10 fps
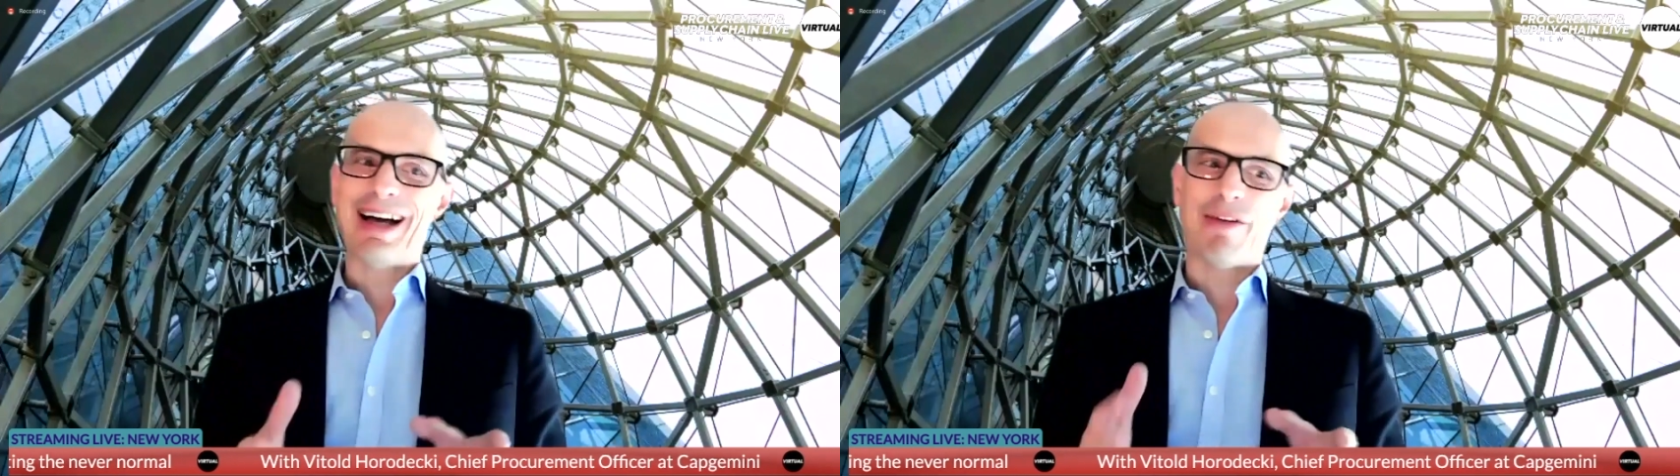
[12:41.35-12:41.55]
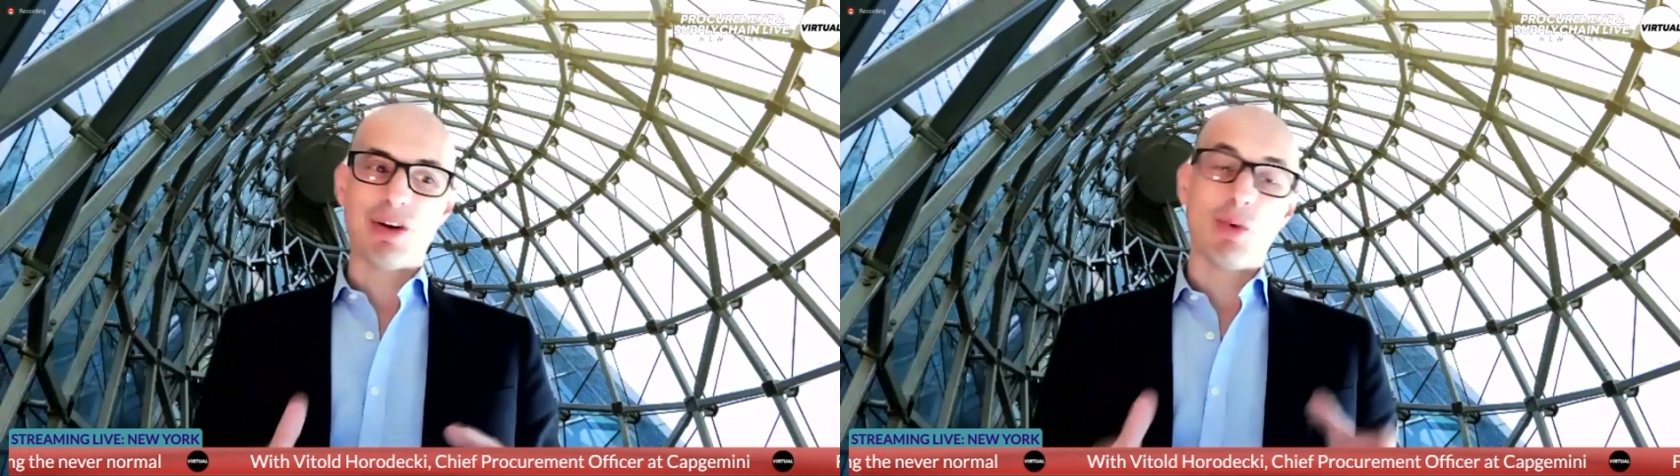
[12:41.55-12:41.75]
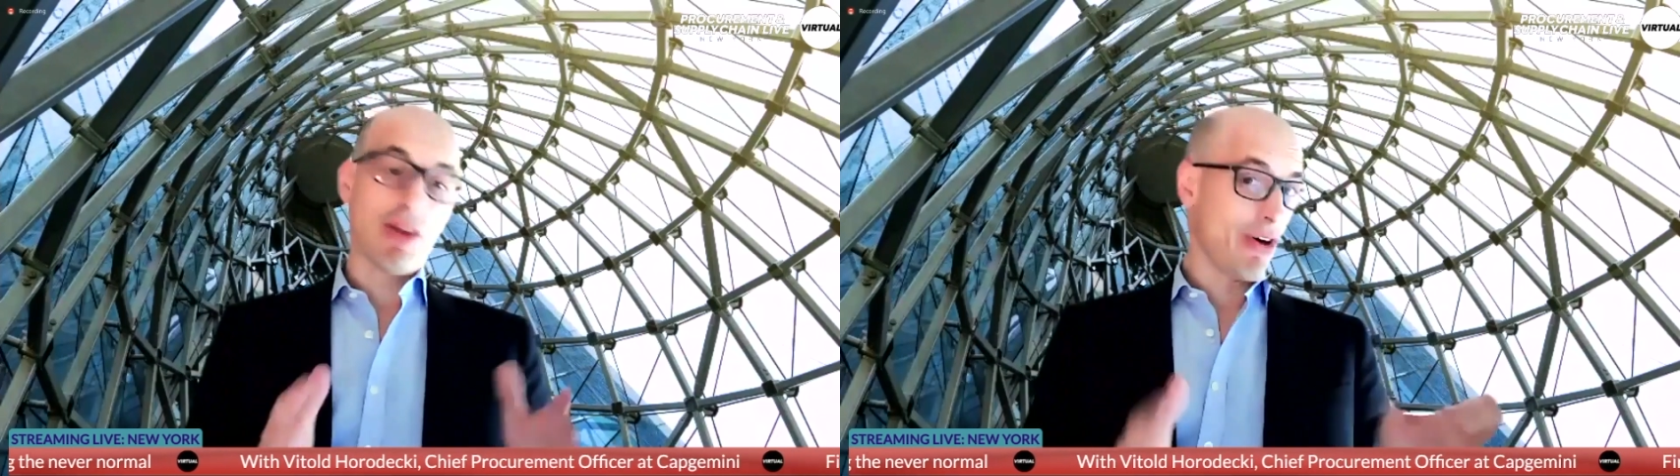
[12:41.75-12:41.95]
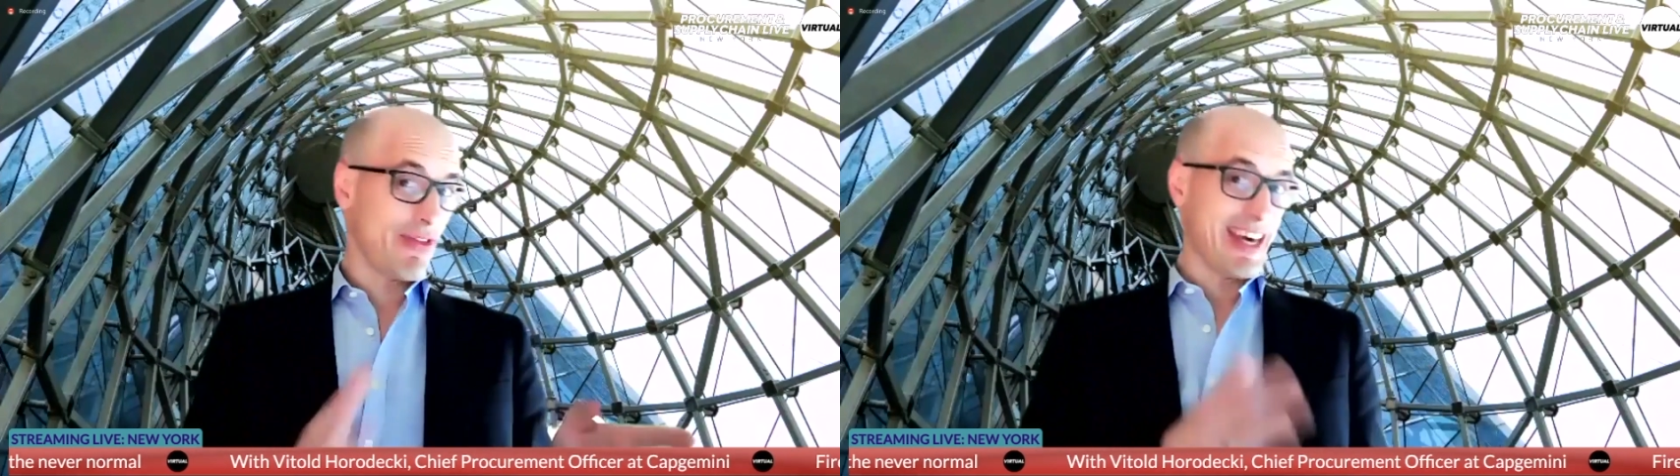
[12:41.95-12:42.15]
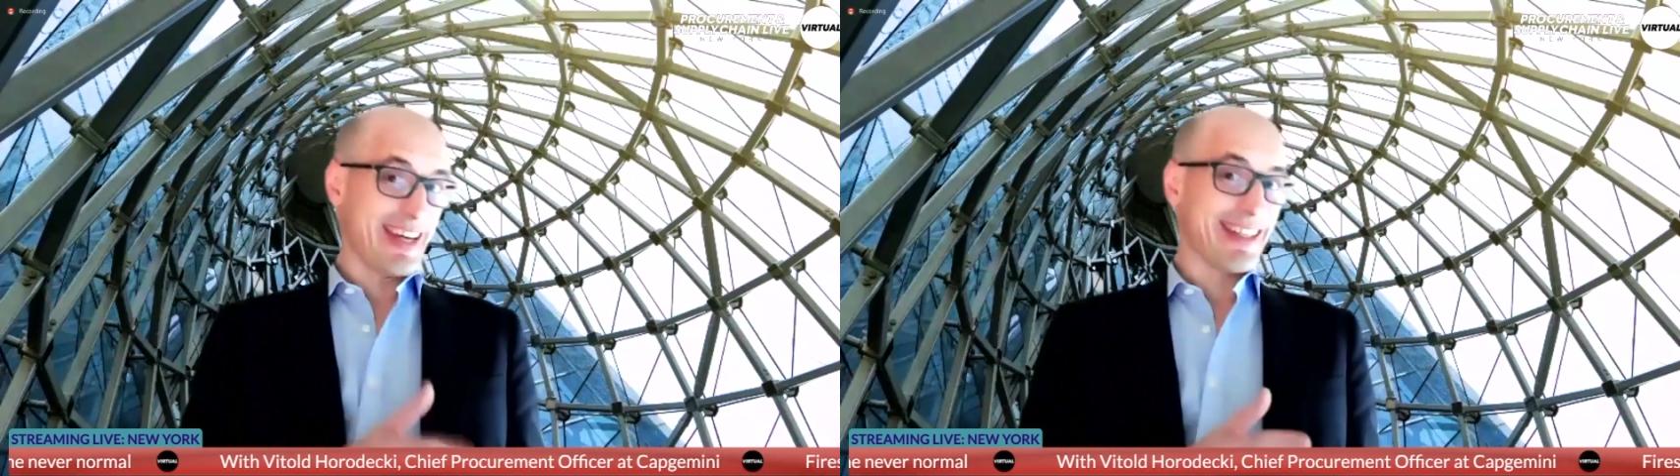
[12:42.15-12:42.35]
I think we're not
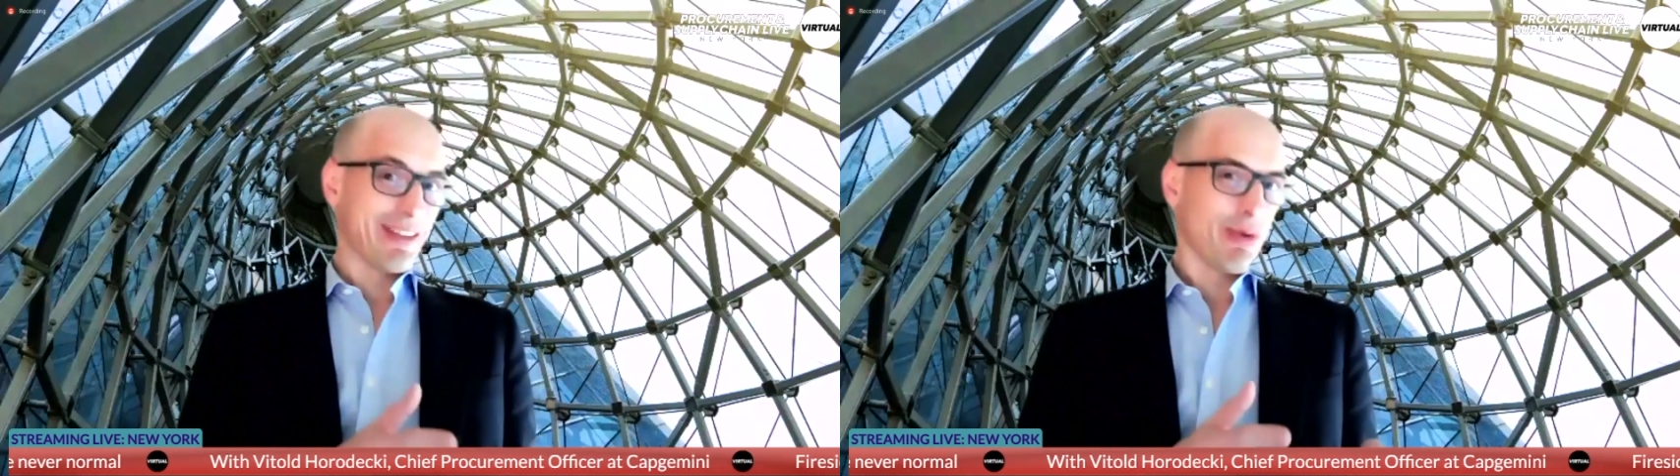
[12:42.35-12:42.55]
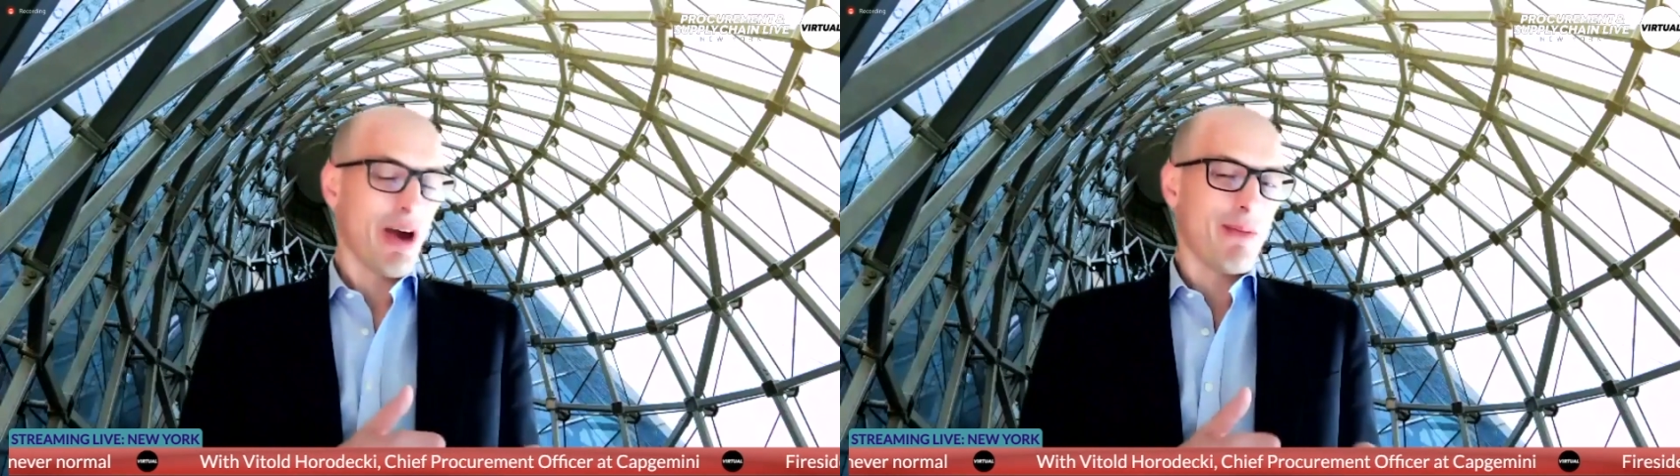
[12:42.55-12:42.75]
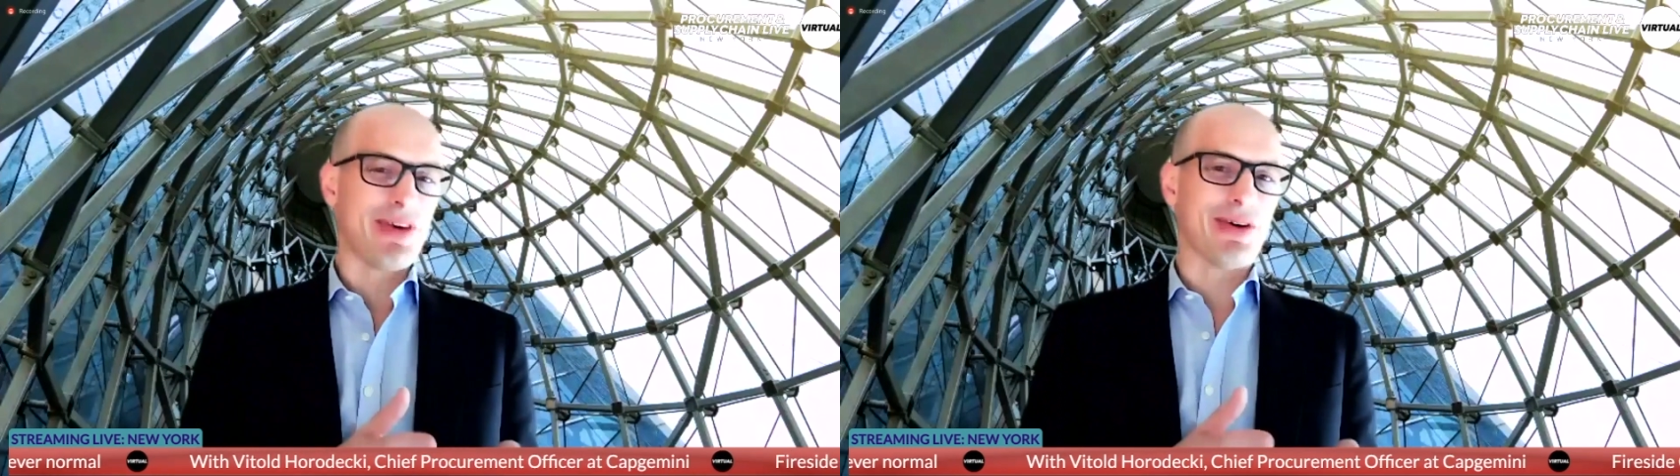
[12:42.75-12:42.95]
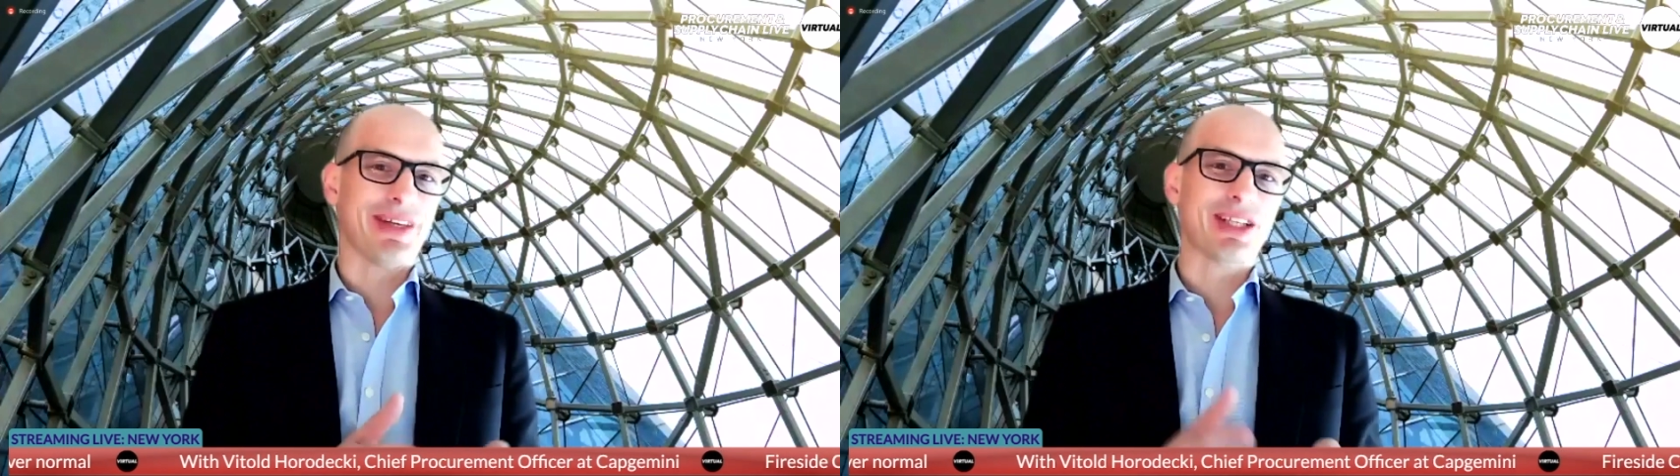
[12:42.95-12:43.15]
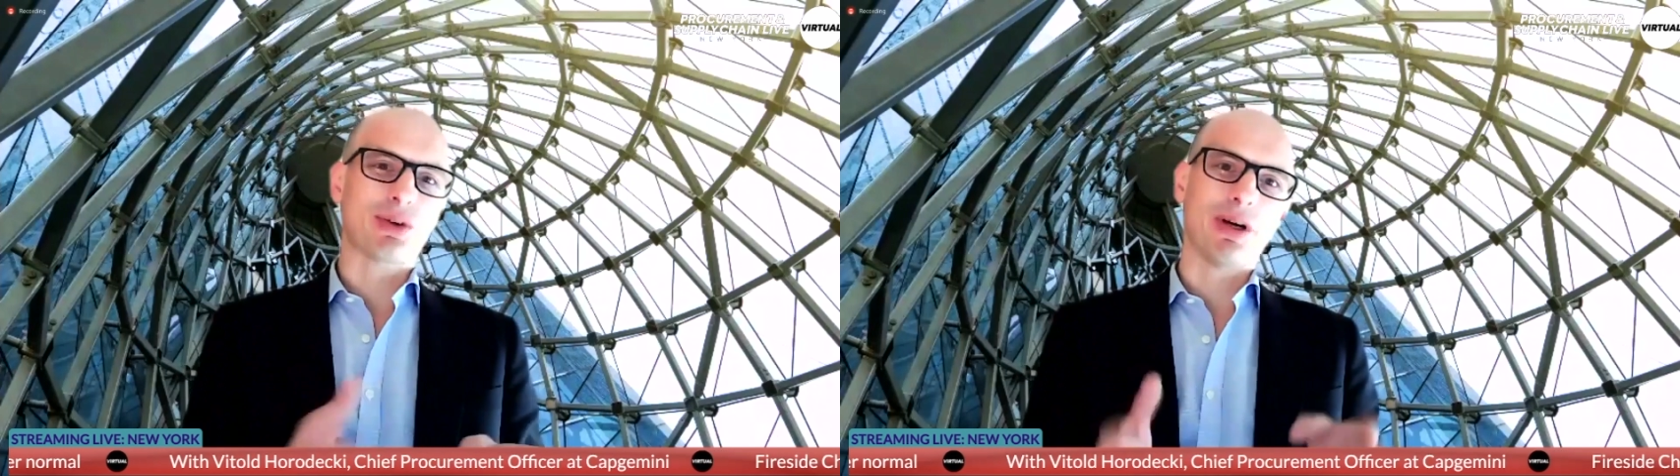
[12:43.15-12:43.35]
there yet, to be
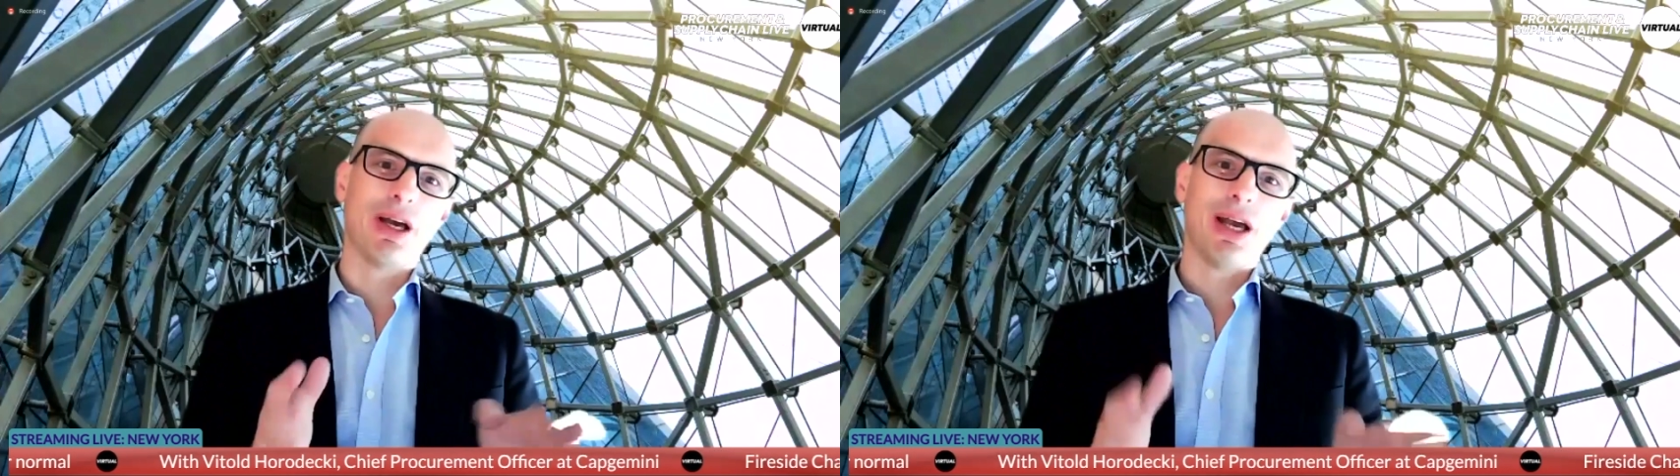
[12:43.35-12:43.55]
honest.